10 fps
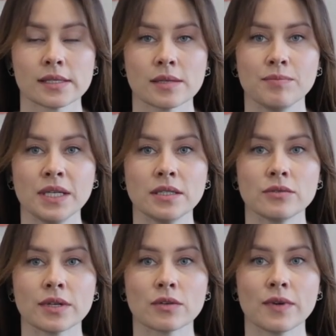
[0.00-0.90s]

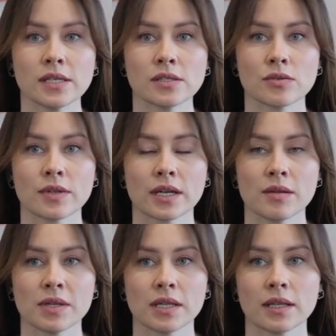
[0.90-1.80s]
Submitting request to the
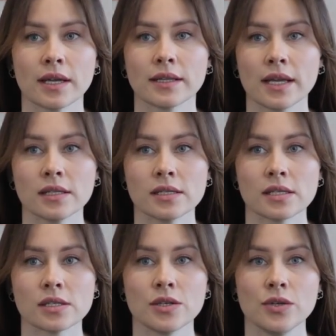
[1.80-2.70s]
criminal
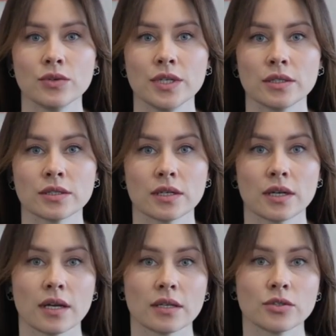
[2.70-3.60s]
analysis unit
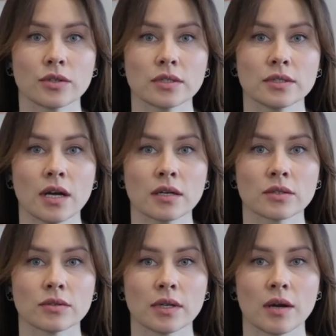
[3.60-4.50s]
to
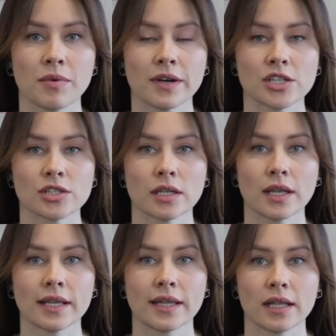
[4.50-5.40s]
conduct an operational
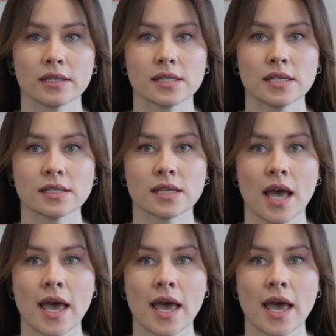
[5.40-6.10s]
analysis